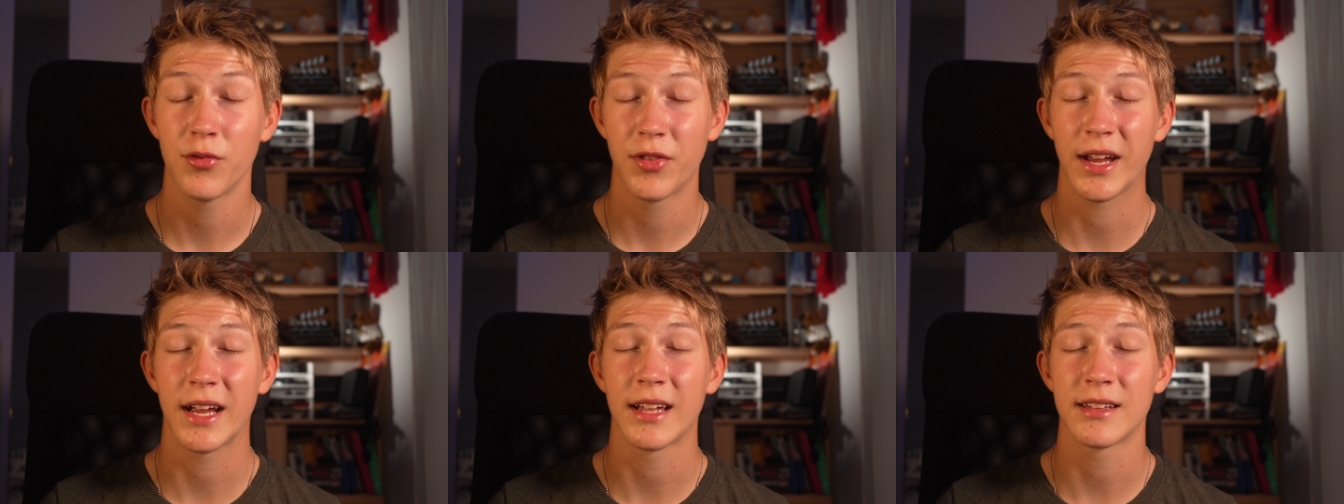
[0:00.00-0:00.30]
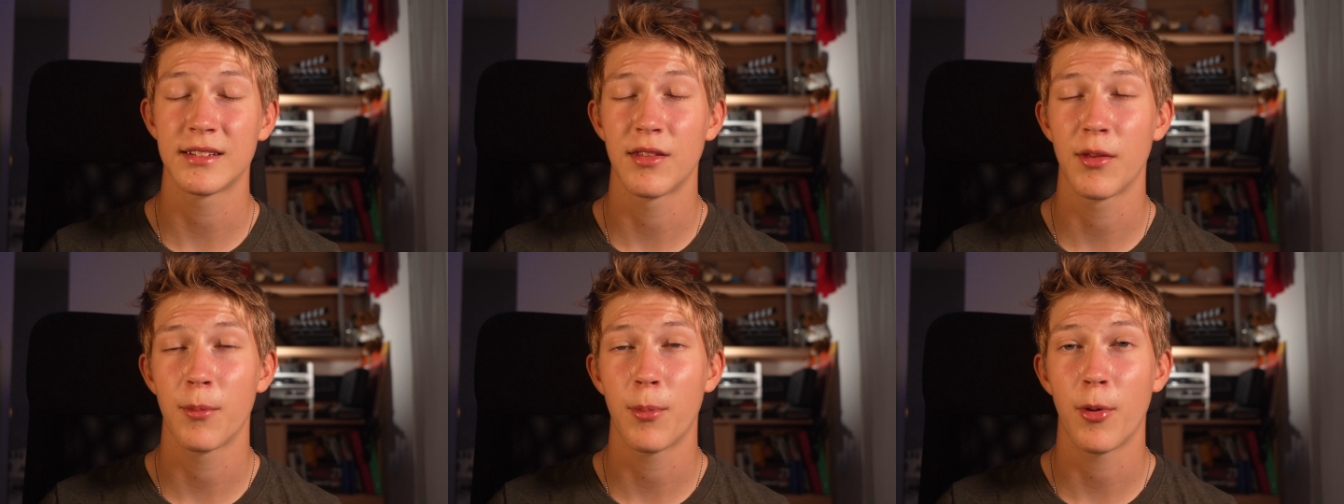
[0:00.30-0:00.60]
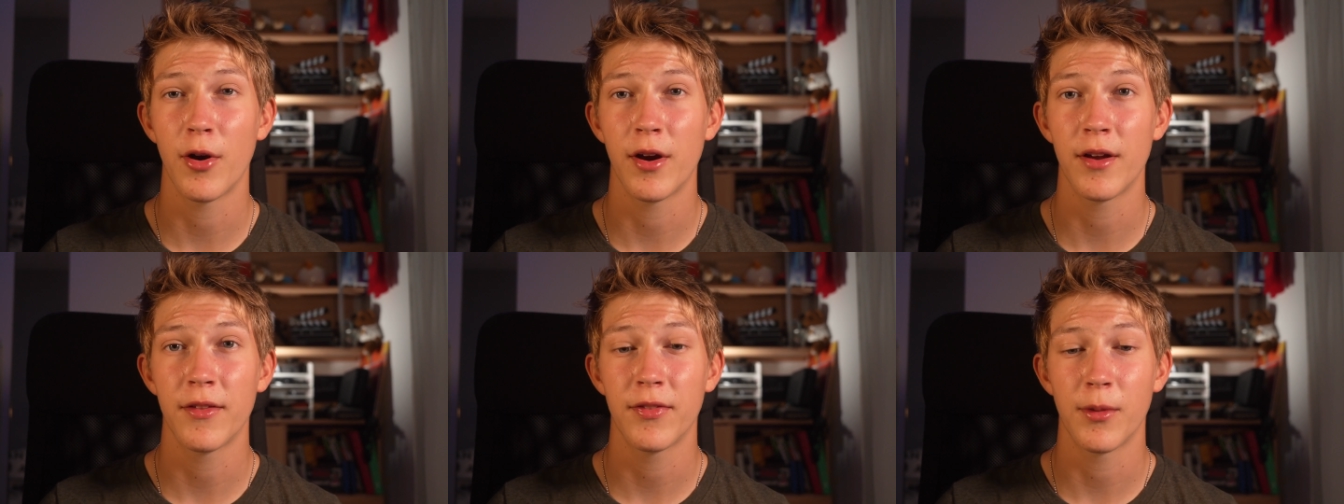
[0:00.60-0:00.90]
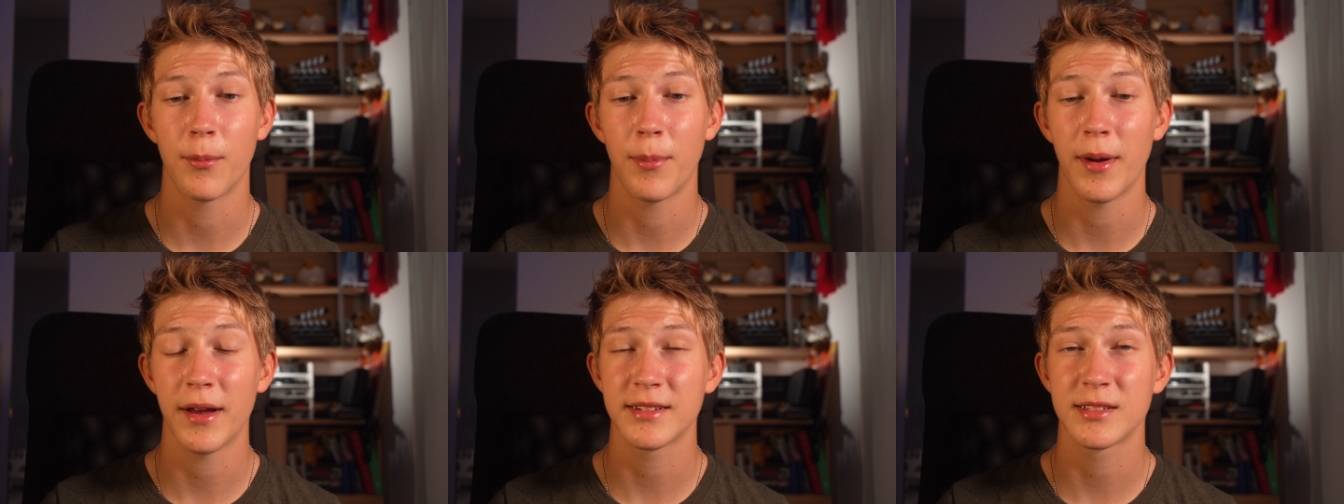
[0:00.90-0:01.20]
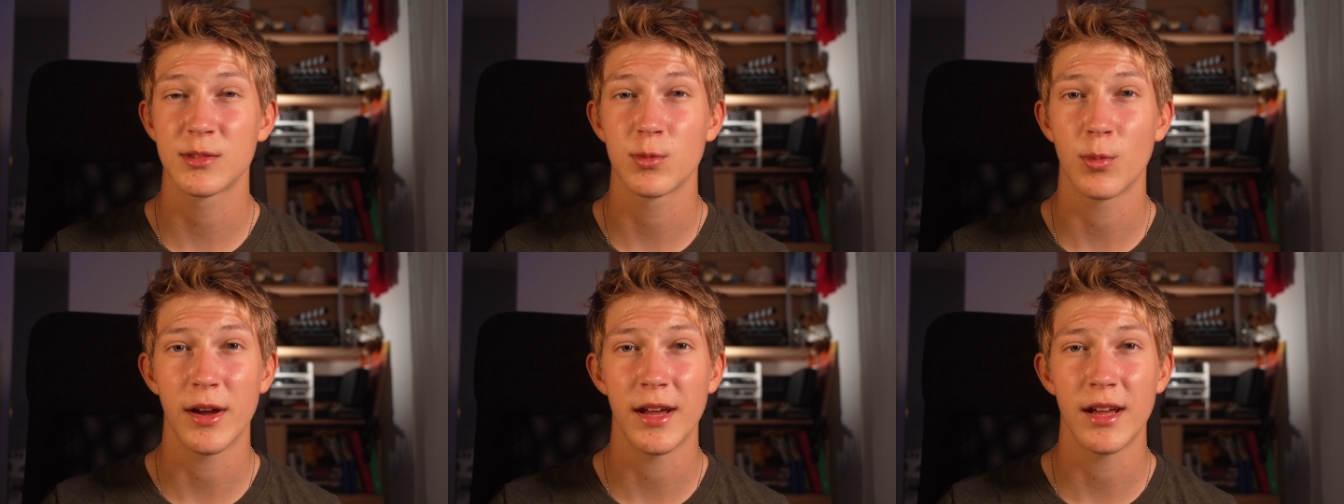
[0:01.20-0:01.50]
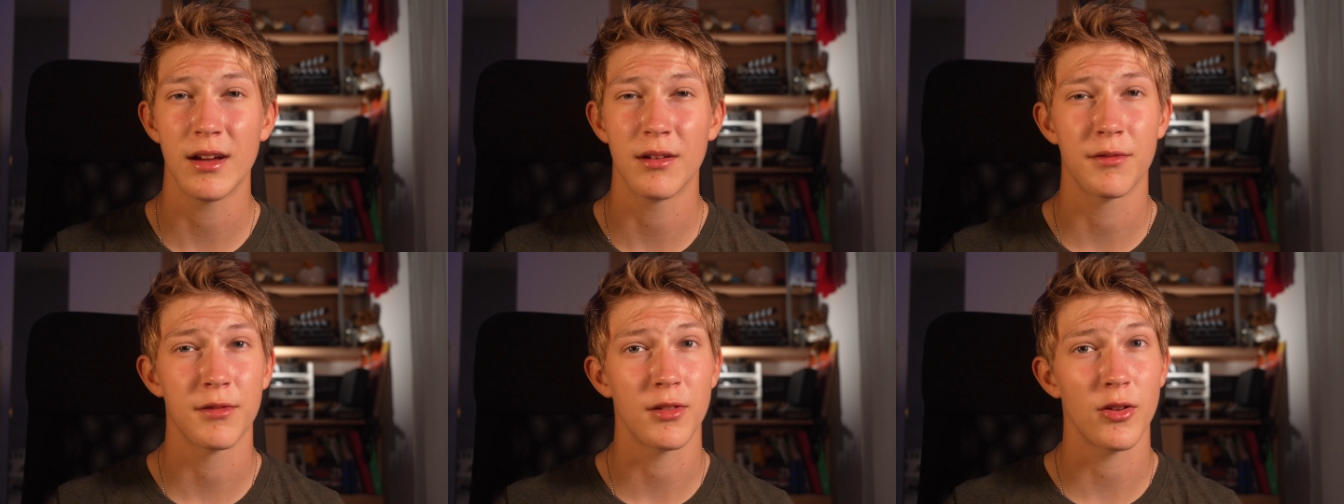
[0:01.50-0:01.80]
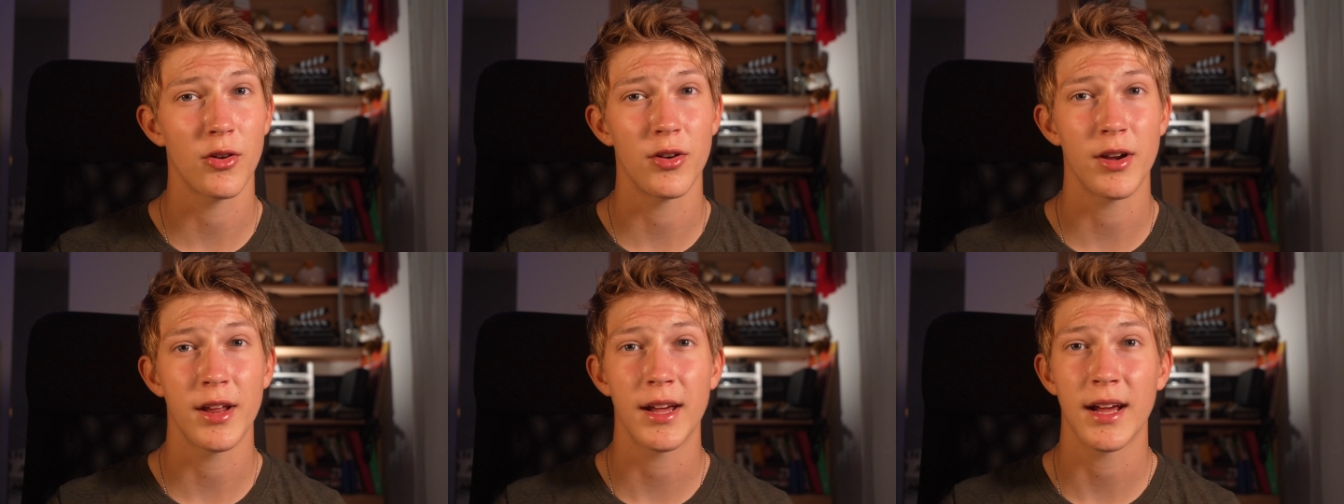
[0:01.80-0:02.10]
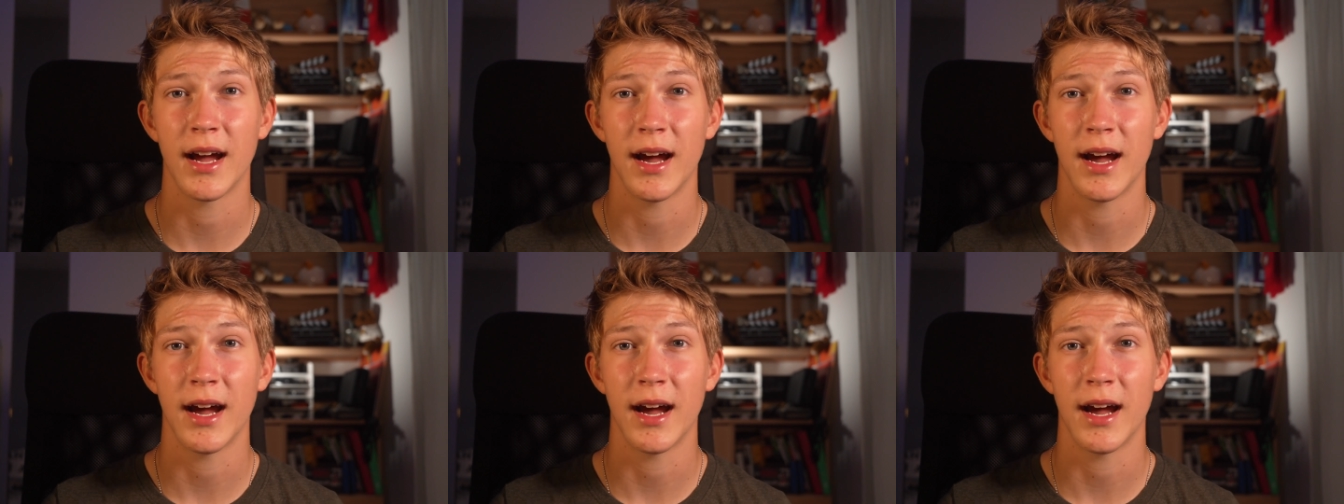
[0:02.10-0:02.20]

to get to the point, the best way of learning